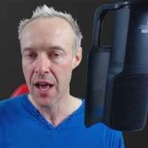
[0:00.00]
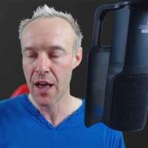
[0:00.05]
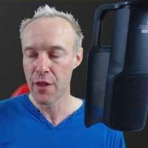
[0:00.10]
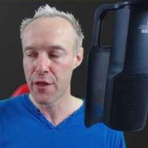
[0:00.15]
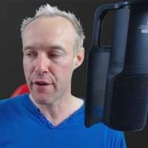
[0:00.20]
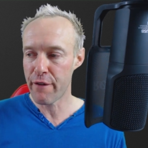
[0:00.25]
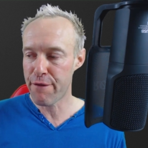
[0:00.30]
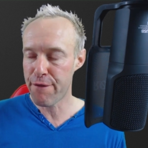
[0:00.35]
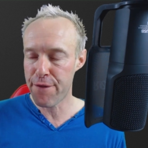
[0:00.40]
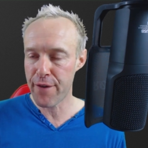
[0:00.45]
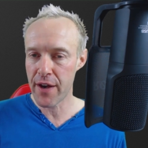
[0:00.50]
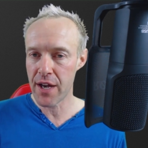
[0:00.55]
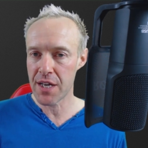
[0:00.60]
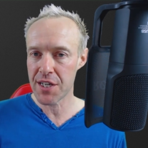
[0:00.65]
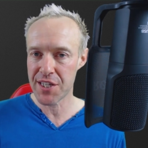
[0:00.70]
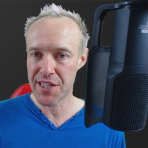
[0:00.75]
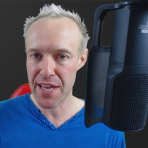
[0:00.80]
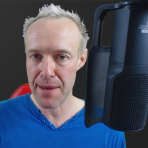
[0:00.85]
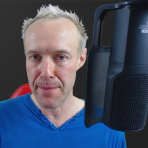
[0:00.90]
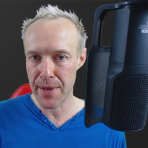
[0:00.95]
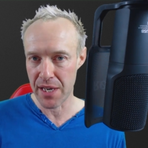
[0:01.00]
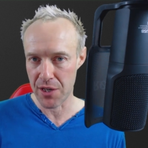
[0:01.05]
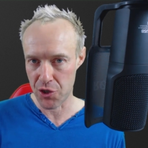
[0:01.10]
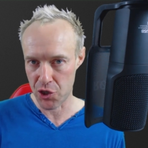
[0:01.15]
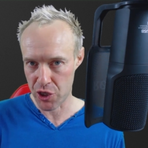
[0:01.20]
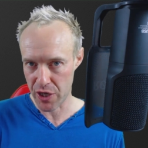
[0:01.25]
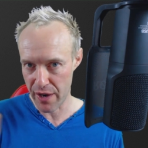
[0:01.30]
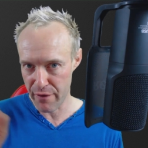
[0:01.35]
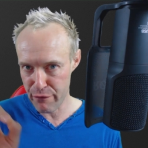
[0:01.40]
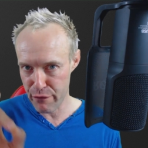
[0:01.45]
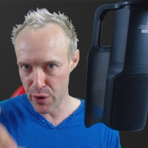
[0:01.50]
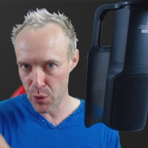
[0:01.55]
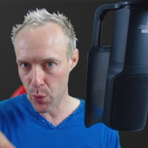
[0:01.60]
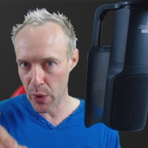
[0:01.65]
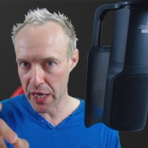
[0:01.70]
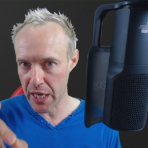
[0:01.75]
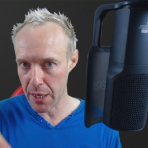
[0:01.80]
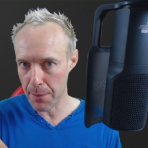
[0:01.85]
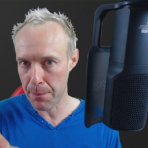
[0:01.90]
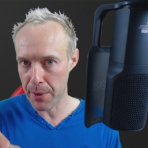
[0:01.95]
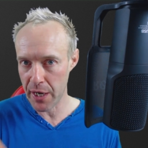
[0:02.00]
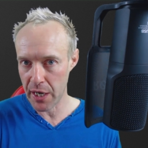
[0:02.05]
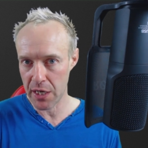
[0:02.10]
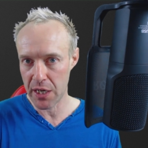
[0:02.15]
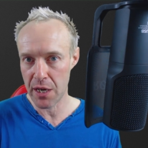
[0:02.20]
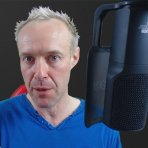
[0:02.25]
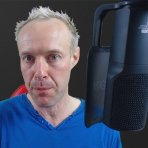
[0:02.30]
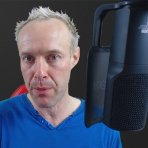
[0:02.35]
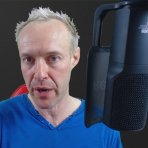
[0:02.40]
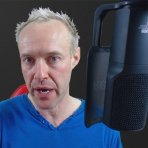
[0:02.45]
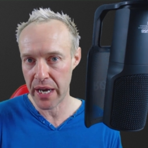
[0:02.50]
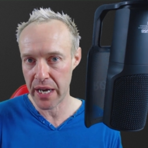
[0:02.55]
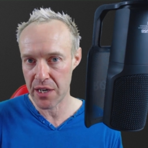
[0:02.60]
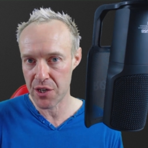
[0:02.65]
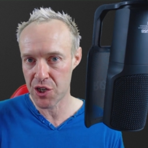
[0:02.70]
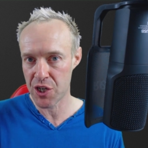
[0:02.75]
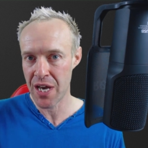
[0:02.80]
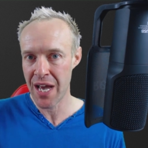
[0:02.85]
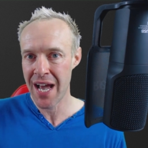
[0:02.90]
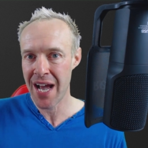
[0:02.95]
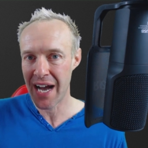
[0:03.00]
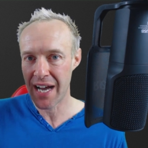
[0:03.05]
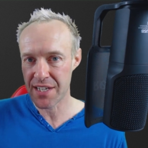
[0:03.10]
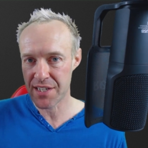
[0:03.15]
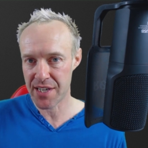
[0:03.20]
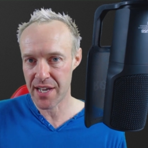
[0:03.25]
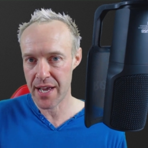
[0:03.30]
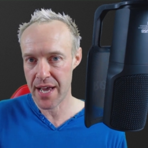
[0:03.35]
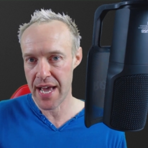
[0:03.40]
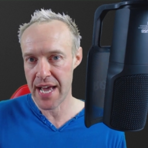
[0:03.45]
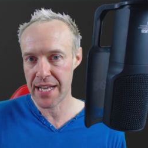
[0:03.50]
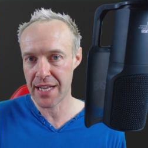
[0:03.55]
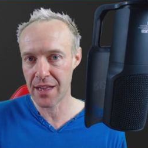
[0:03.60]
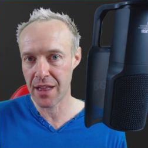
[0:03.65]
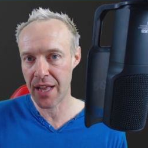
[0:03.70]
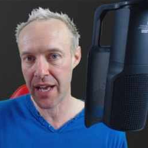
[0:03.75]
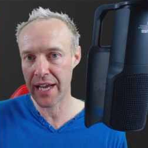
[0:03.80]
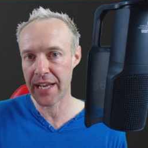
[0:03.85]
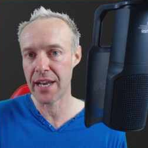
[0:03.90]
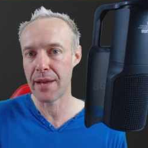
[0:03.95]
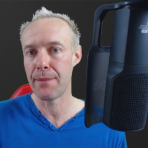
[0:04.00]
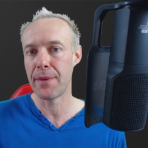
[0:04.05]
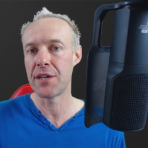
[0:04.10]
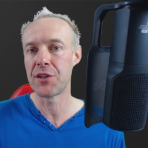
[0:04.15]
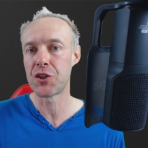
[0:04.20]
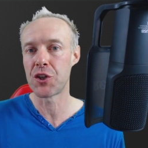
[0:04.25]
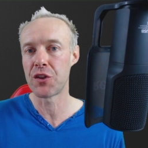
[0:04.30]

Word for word: the first image, every Wikipedia page has a headline image,